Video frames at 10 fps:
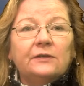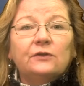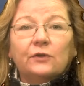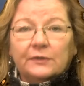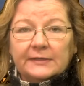
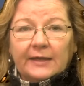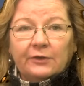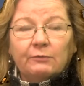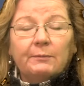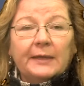Dolores
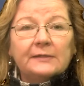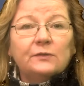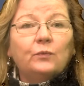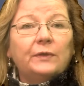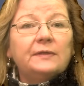County
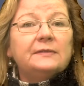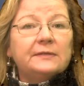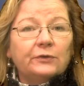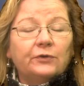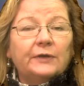remains with
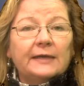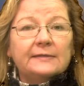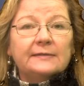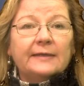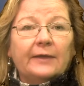0
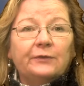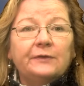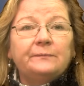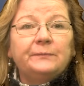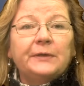cases
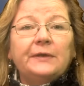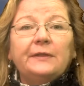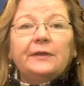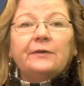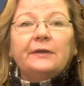counted.
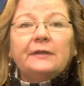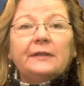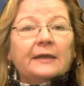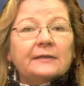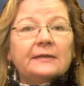
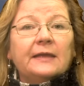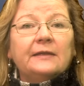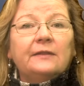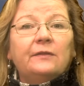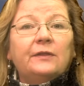They
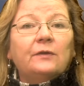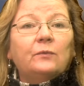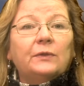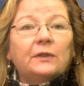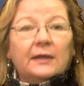indicated that
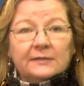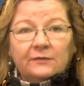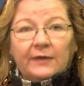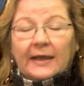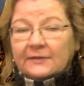with lots
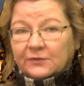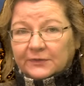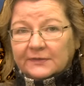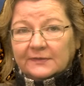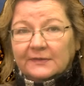of
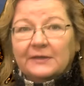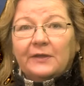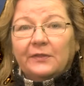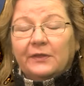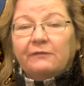asterisks
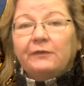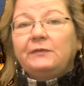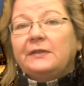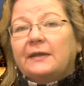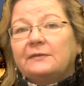that
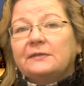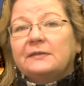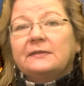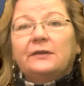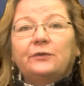
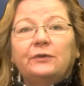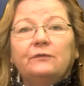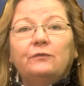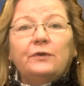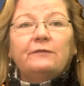
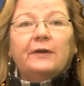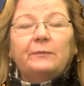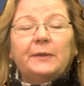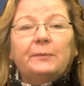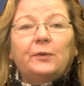50,645
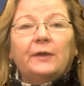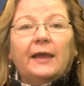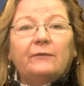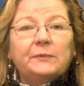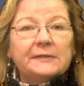people
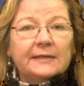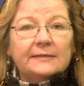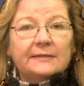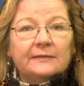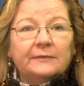have been
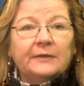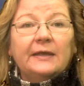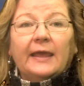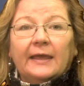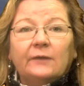tested.
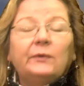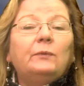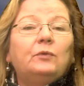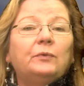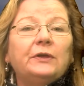And we
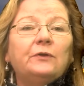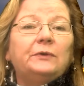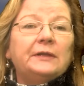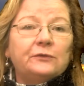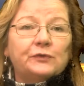will bring you
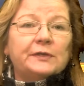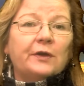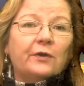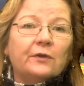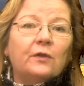an interesting
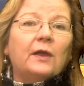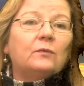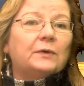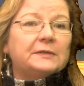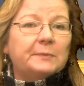article
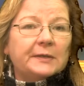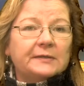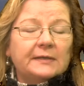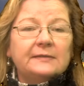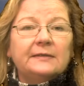on what is being
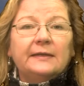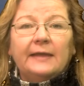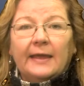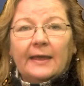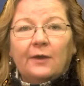tested and
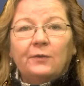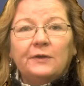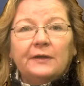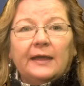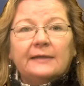how,
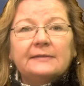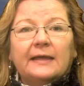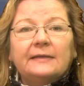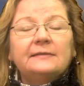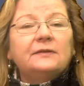as
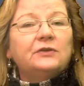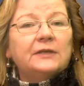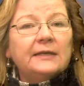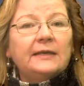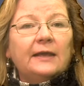that is such a
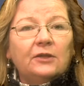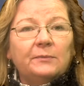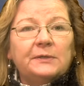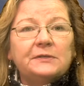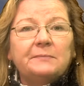key
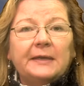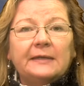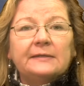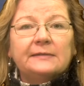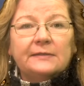element to
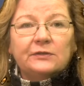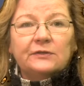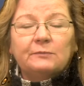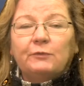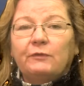making decisions
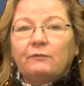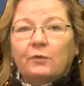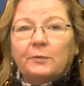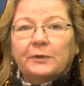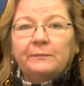moving
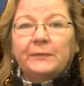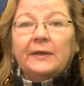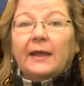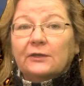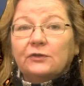forward,
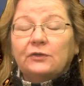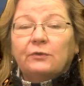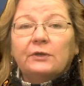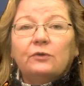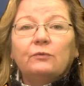actually
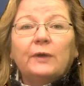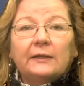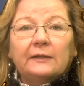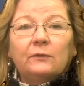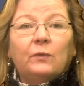knowing
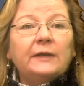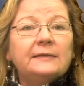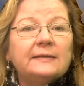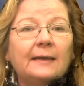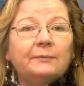correctly what
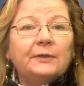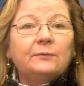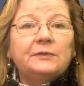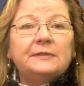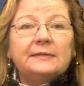is happening
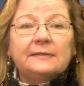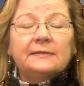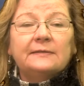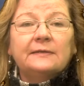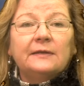with
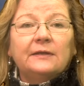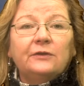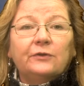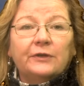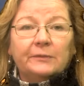diseases
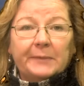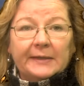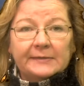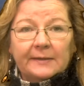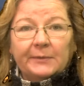during a
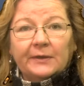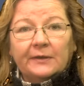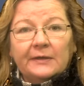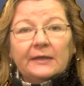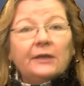
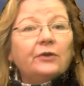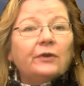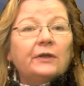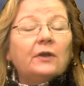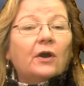pandemic. Here
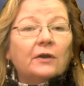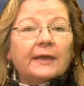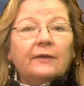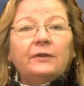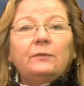in our
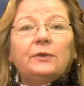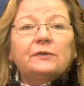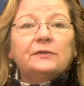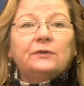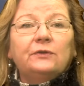county, we
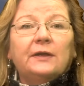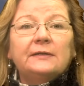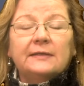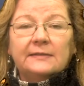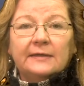are still not
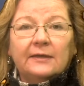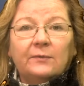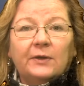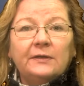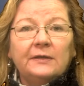testing
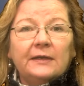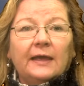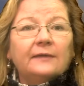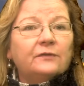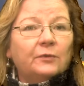anyone,
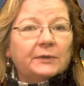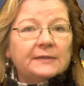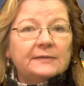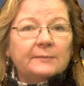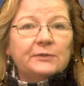as no one
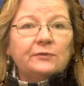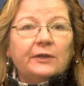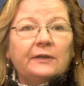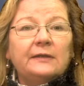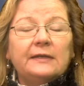has
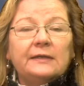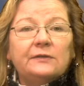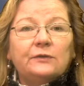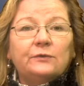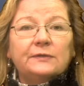demonstrated a need
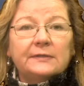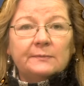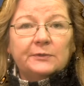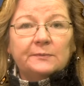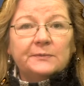due to
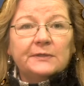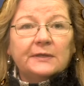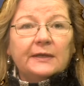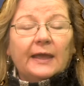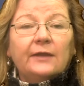symptoms.
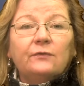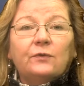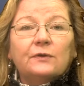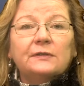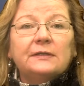And of
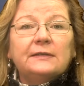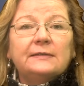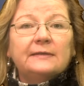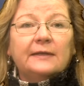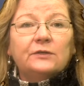course, it is
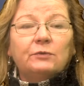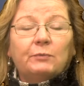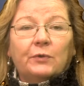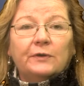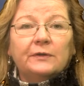sad to
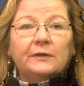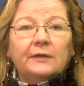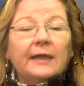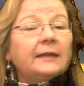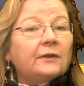report
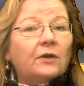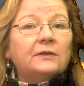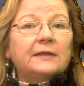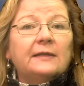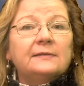any and all
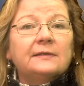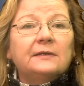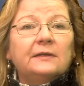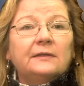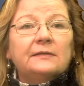deaths.
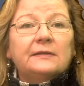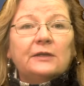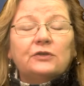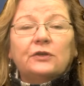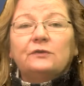The
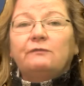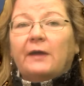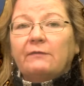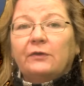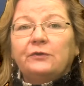state shows
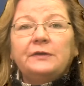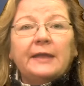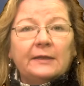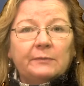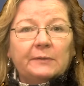
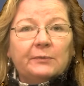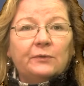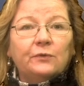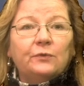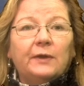508
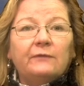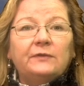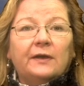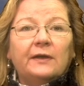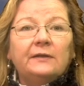people who have
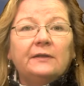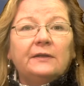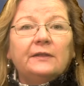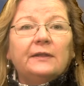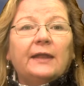died
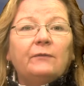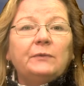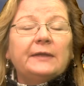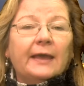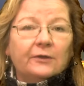that have
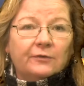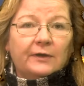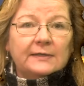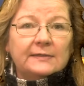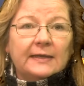been
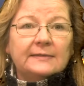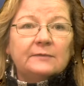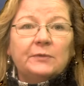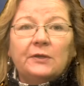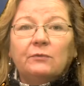categorized as
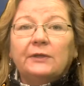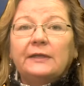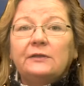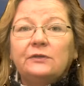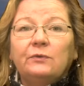it being
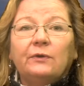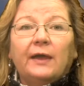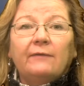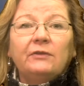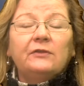related to or
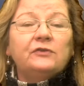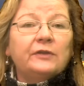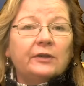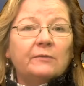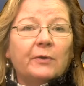having the
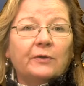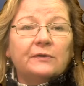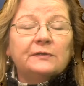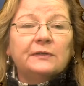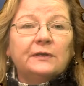genetic
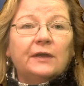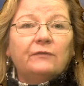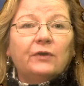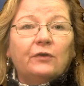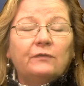markers
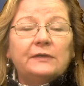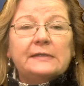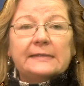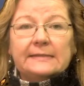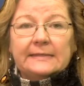of
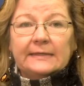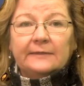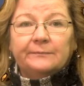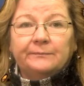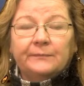
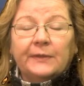COVID-19.